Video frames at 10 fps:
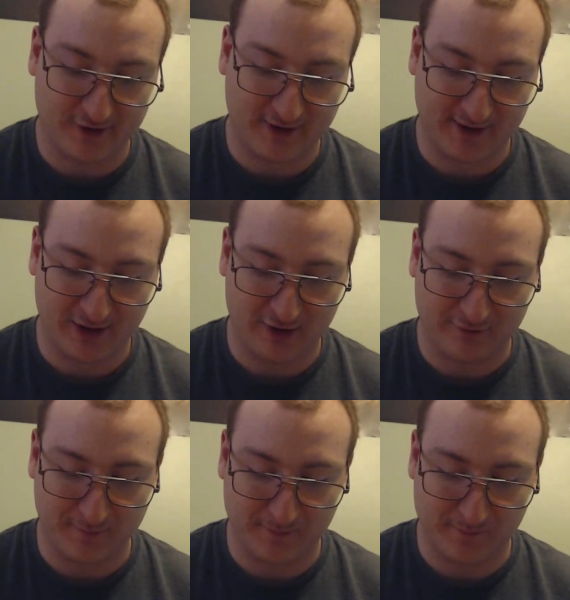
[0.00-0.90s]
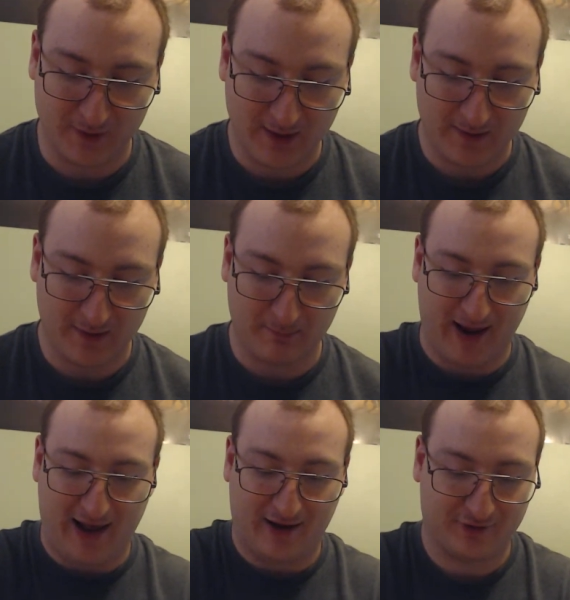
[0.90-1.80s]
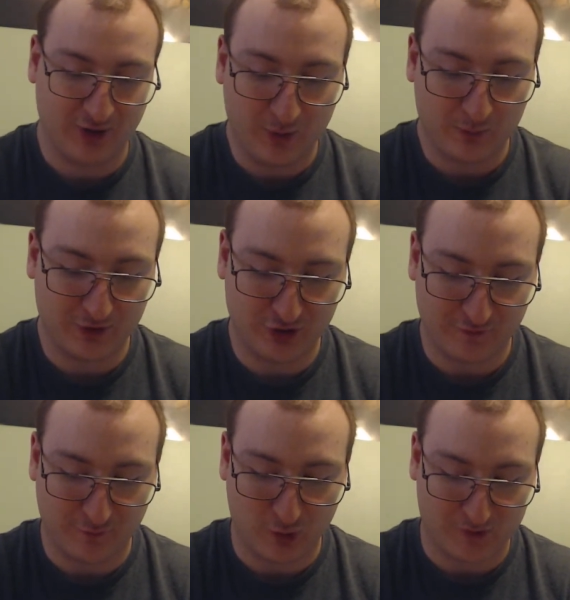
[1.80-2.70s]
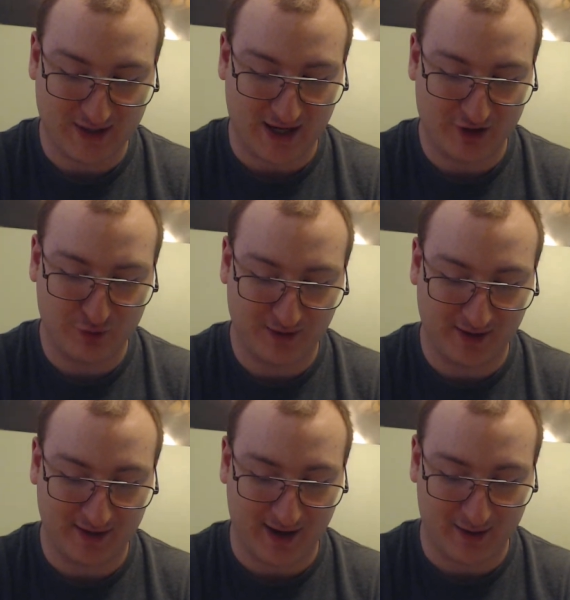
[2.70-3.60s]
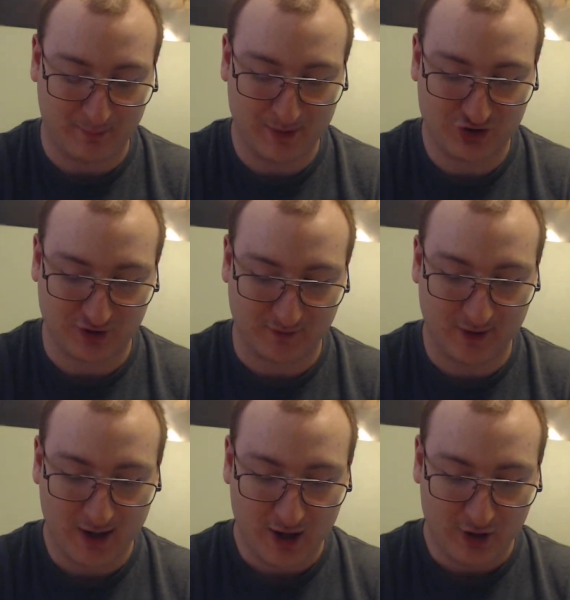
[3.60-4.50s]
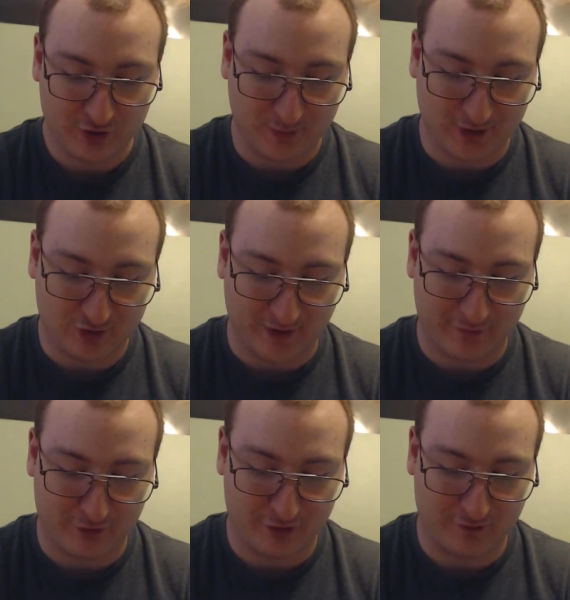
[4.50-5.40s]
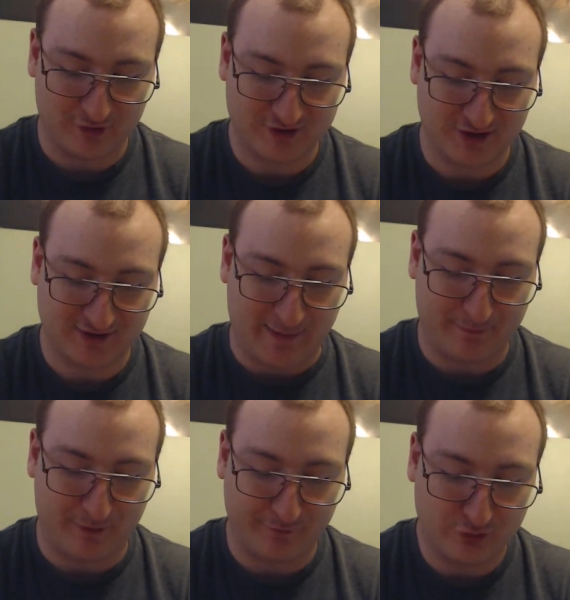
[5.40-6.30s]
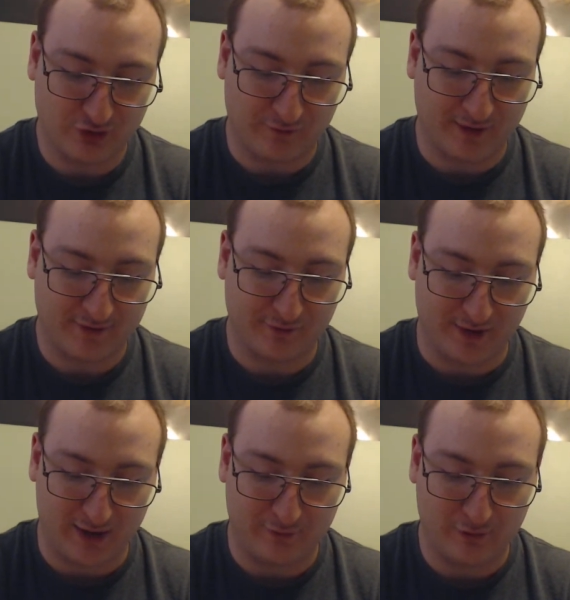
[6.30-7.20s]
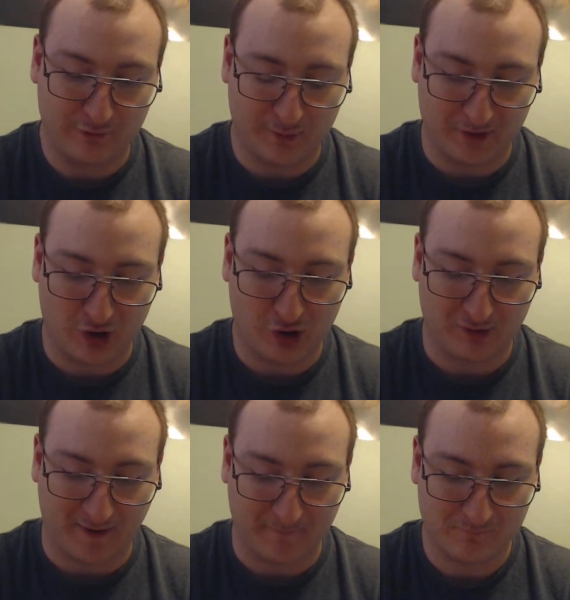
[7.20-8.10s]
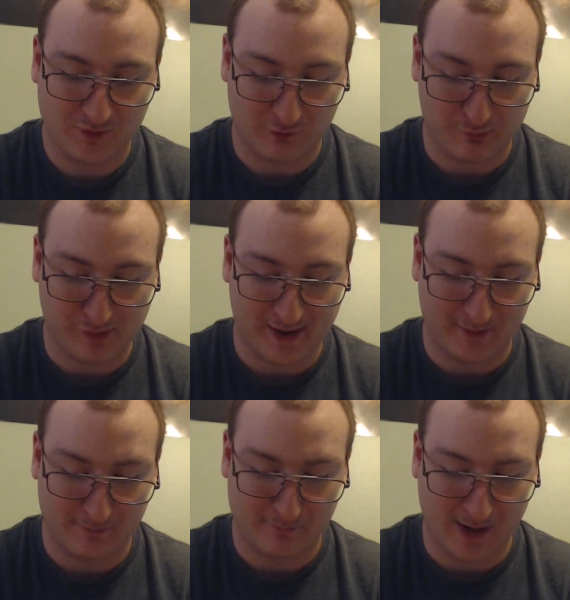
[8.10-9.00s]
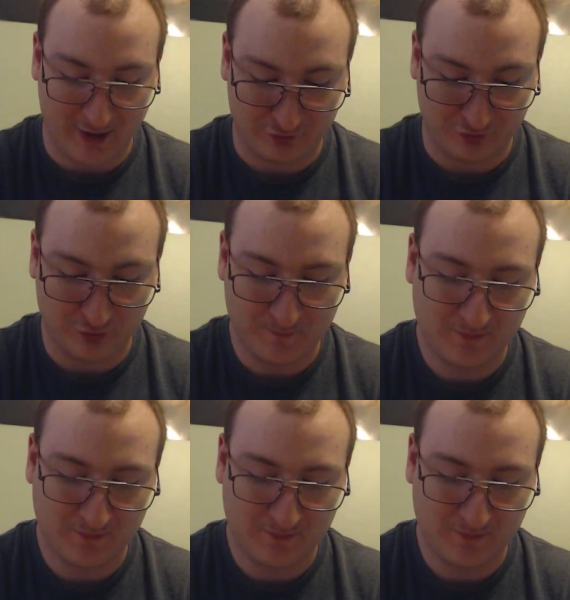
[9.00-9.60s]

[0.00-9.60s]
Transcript: it here from the past, when Unit 4 was not using it on a mission, so we could travel the universe to stop the future events of evil from occurring, replied Andrew.